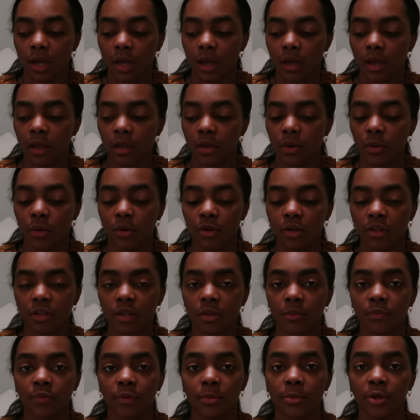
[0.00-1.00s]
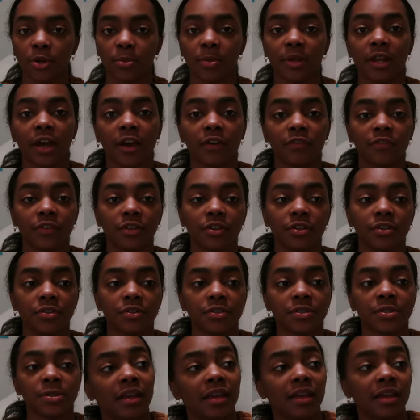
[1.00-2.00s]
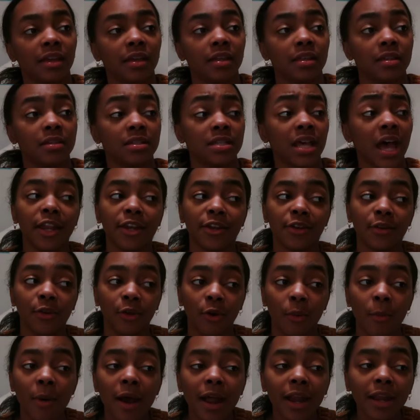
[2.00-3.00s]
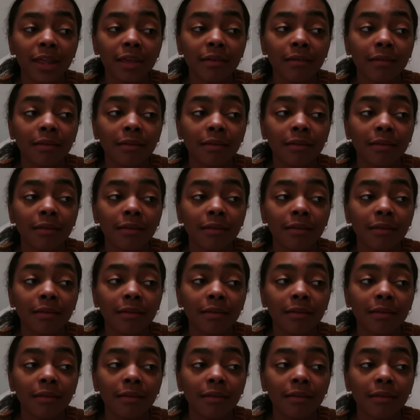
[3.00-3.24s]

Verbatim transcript: I ordered them from Urban Outfitters, and nobody